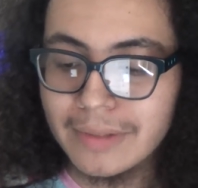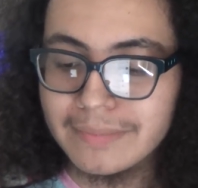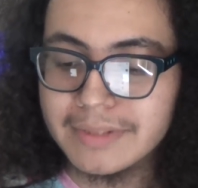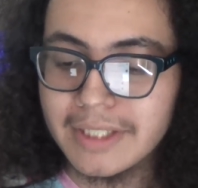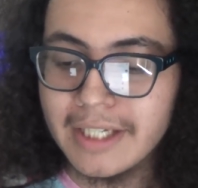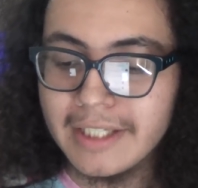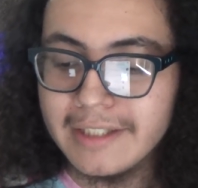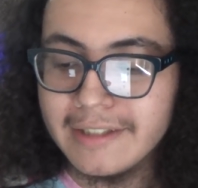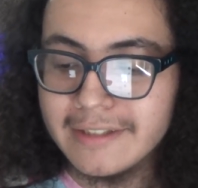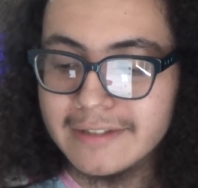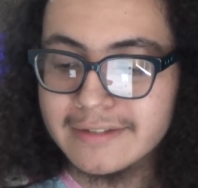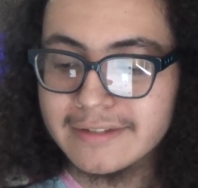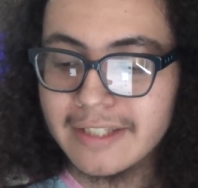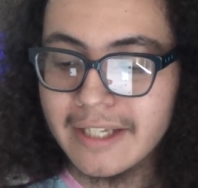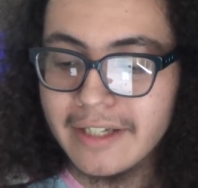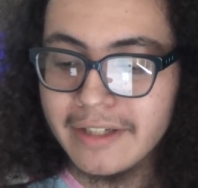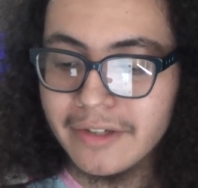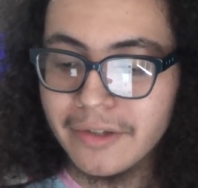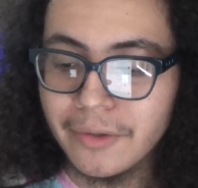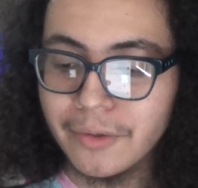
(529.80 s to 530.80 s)
any
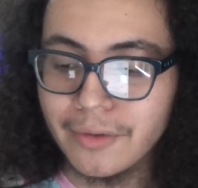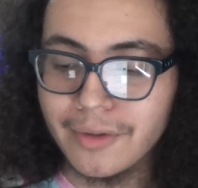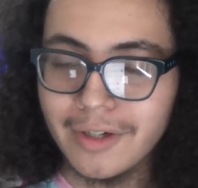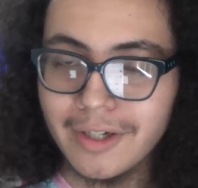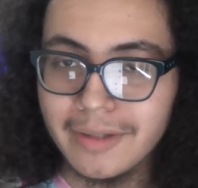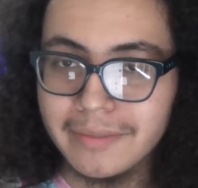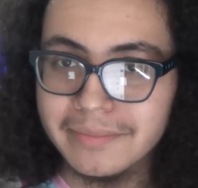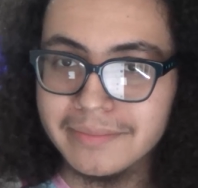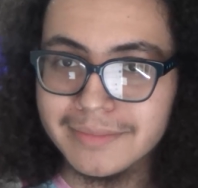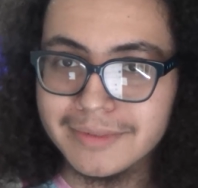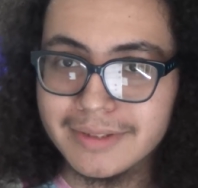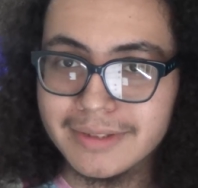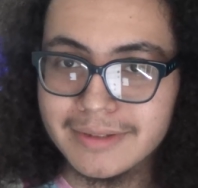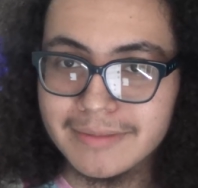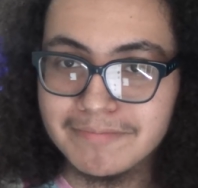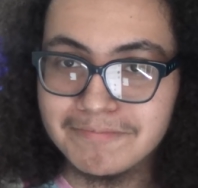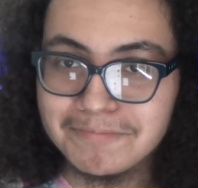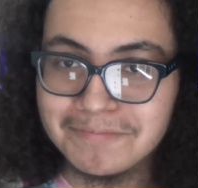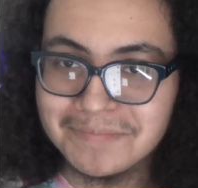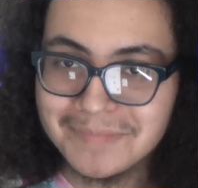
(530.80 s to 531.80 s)
Nintendo ROMs?
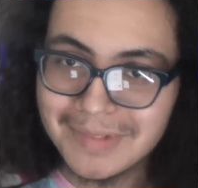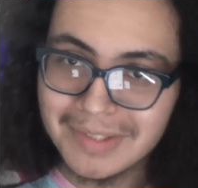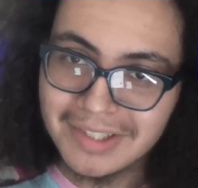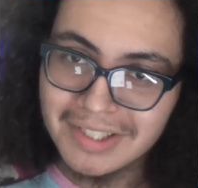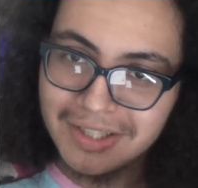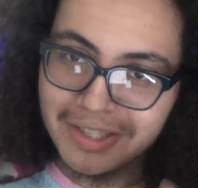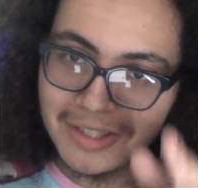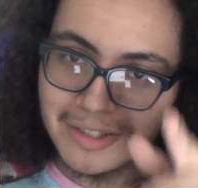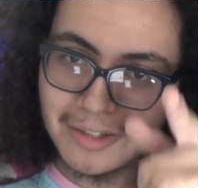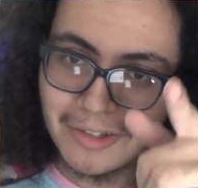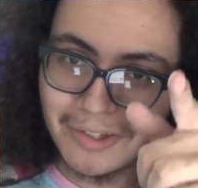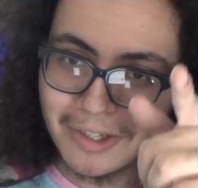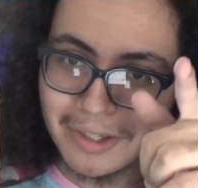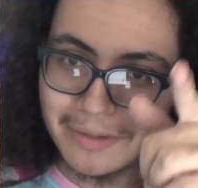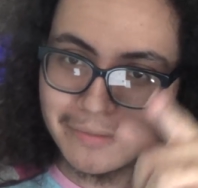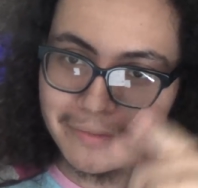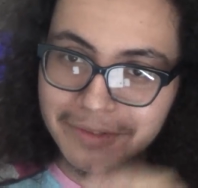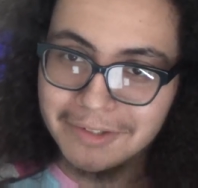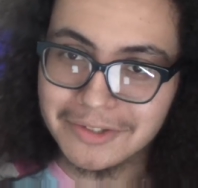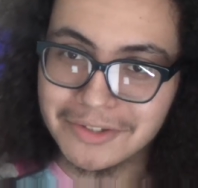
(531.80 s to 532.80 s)
Look
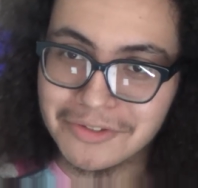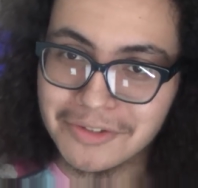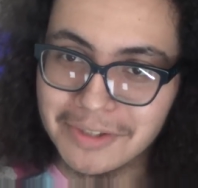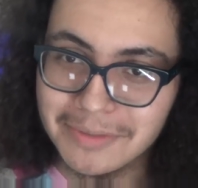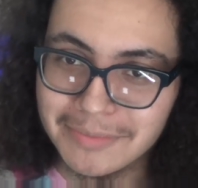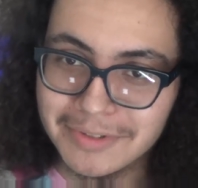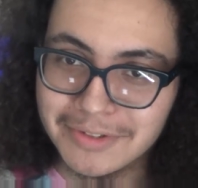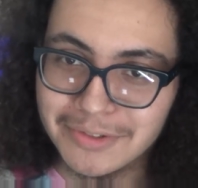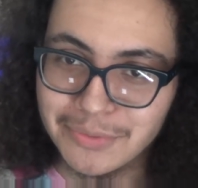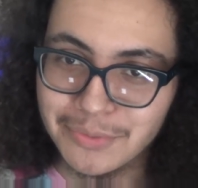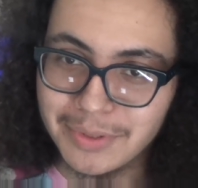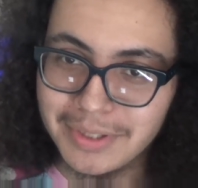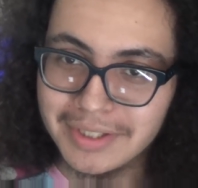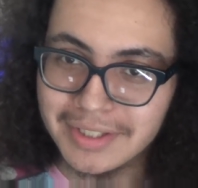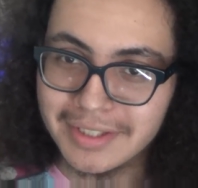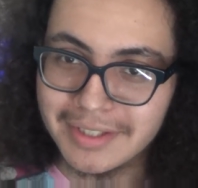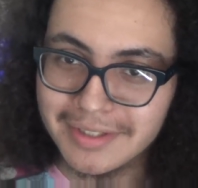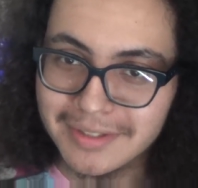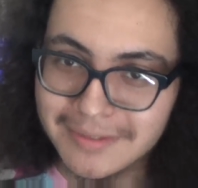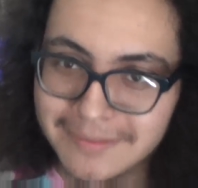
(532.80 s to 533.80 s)
out for a stream this
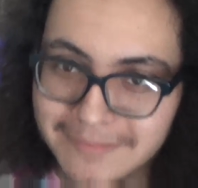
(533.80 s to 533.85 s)
week.